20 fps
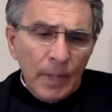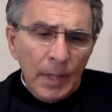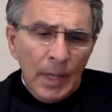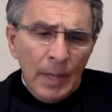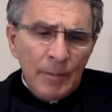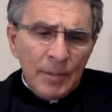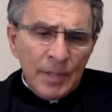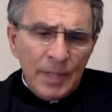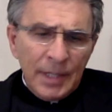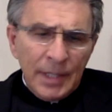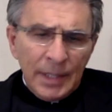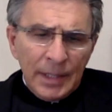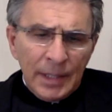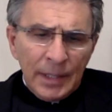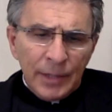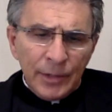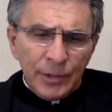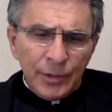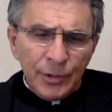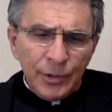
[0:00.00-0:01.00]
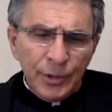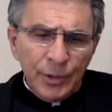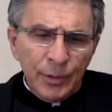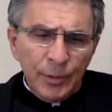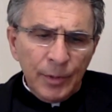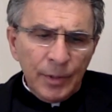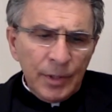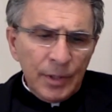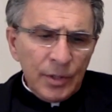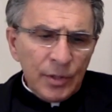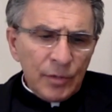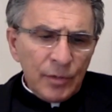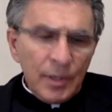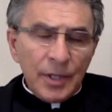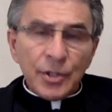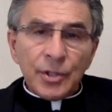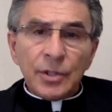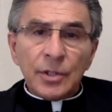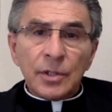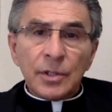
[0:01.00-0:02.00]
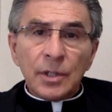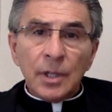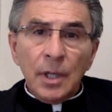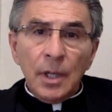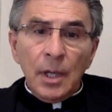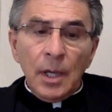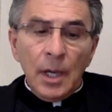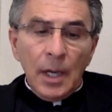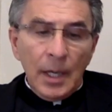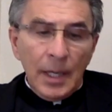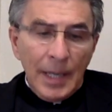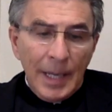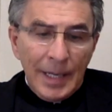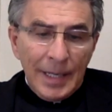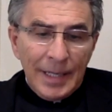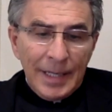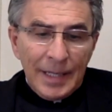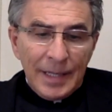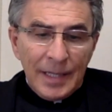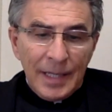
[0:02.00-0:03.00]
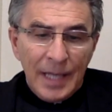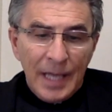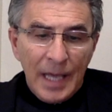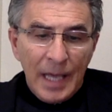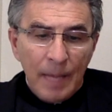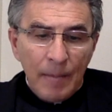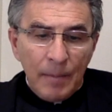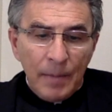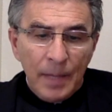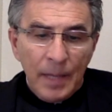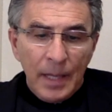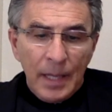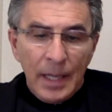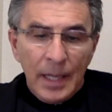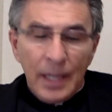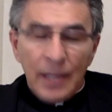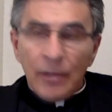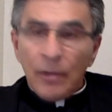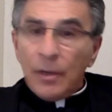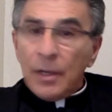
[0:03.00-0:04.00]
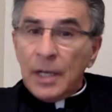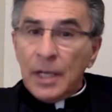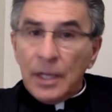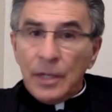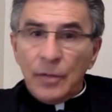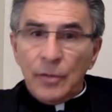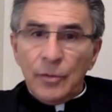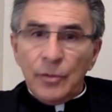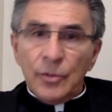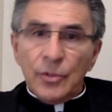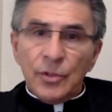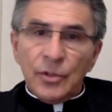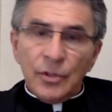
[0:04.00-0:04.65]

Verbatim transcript: I'm sending a letter to you with instructions on how to get the app and our e-news.